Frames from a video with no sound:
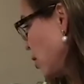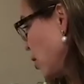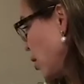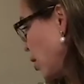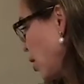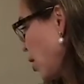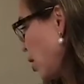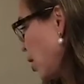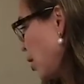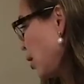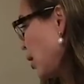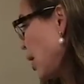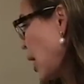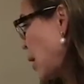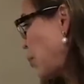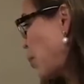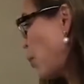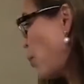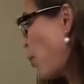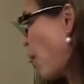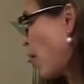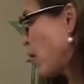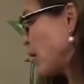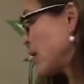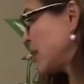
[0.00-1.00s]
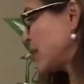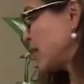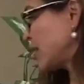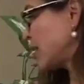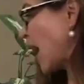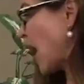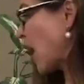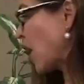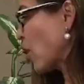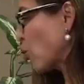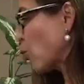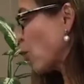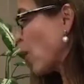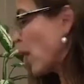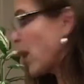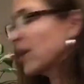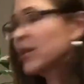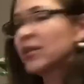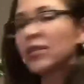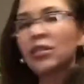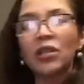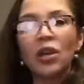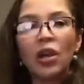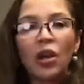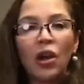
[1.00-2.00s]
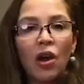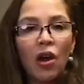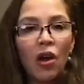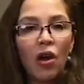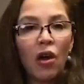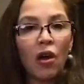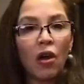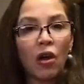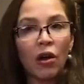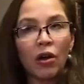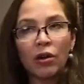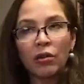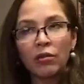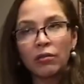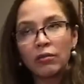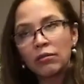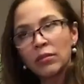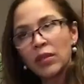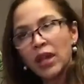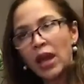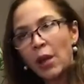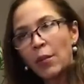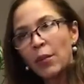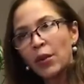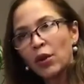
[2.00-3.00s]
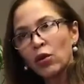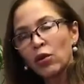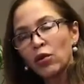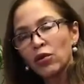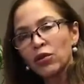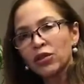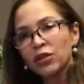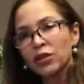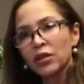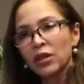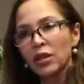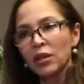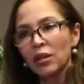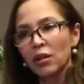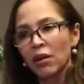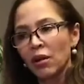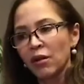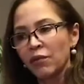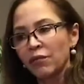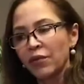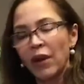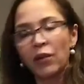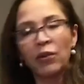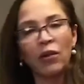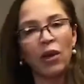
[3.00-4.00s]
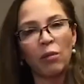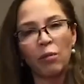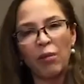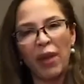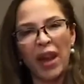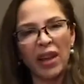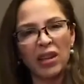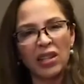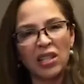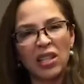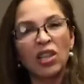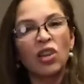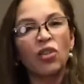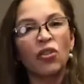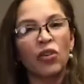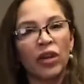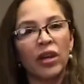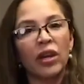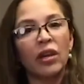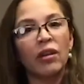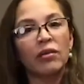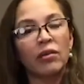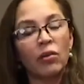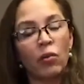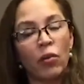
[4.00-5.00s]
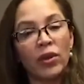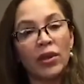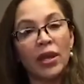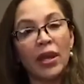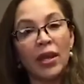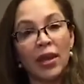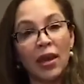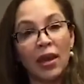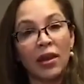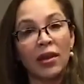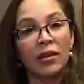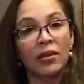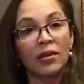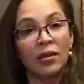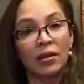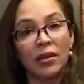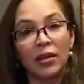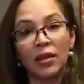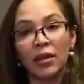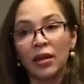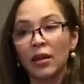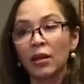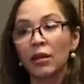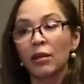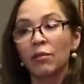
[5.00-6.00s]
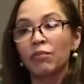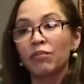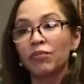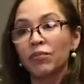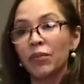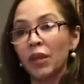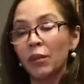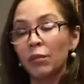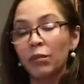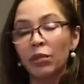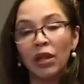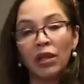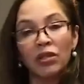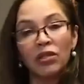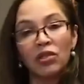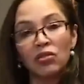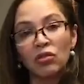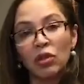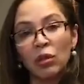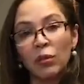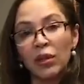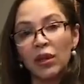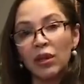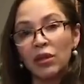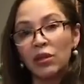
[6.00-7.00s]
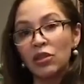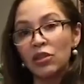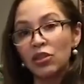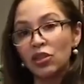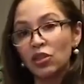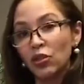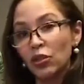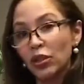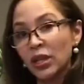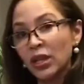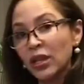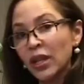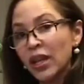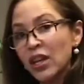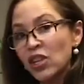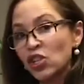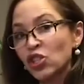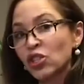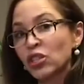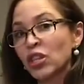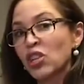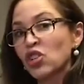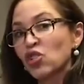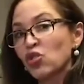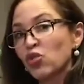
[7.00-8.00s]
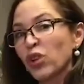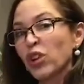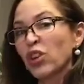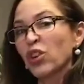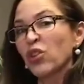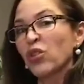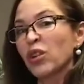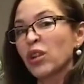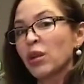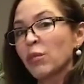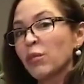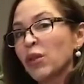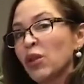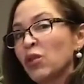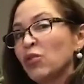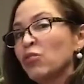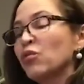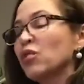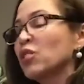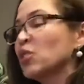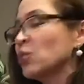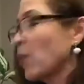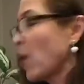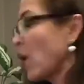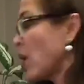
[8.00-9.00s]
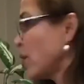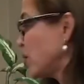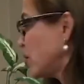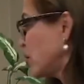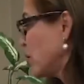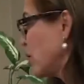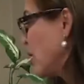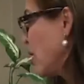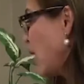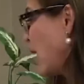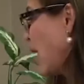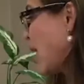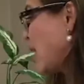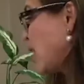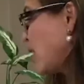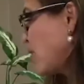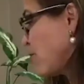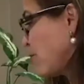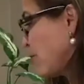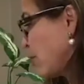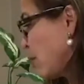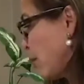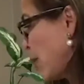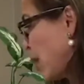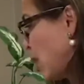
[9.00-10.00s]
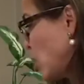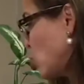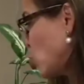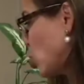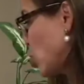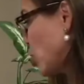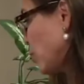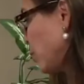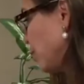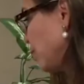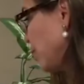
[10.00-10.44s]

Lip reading: Lipopolysaccharides are chemicals that are found on bacteria that when they get into the bloodstream and into the circulation, they trigger an immune response and inflammation.